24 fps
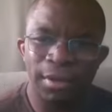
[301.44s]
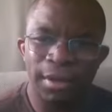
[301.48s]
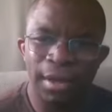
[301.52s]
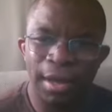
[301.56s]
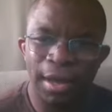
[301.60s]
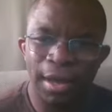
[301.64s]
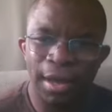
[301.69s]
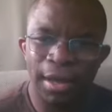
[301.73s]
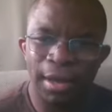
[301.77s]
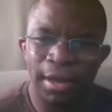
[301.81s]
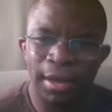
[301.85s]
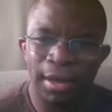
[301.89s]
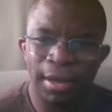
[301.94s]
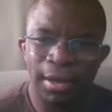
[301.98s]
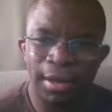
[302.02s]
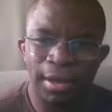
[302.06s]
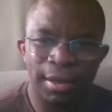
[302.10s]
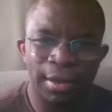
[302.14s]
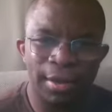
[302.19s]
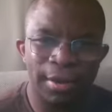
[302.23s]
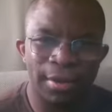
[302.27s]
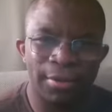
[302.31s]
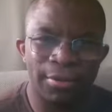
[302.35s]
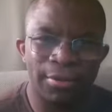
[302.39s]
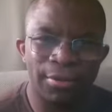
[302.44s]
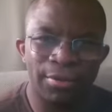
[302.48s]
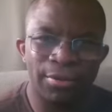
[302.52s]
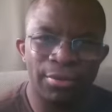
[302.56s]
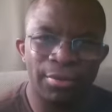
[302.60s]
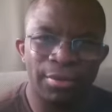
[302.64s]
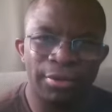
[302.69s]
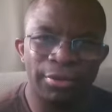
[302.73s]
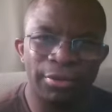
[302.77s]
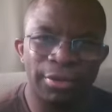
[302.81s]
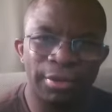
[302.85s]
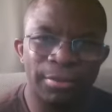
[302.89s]
uh, who
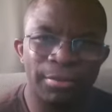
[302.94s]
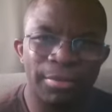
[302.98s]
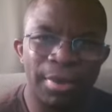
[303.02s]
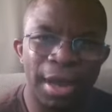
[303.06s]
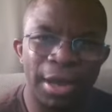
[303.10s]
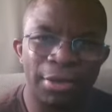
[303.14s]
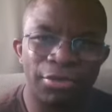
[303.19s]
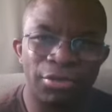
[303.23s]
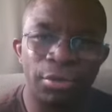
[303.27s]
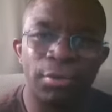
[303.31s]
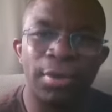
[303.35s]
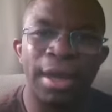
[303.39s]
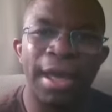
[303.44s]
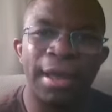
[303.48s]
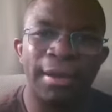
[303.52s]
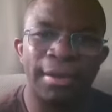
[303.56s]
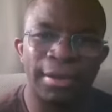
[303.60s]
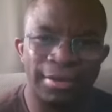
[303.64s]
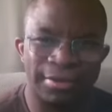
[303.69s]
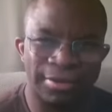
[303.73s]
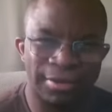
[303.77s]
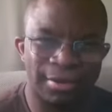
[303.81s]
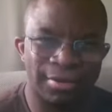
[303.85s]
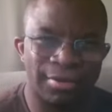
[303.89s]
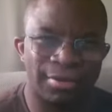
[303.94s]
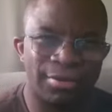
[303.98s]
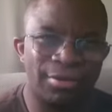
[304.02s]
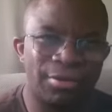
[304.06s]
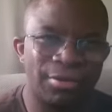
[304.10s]
was it? By Duke Ellington.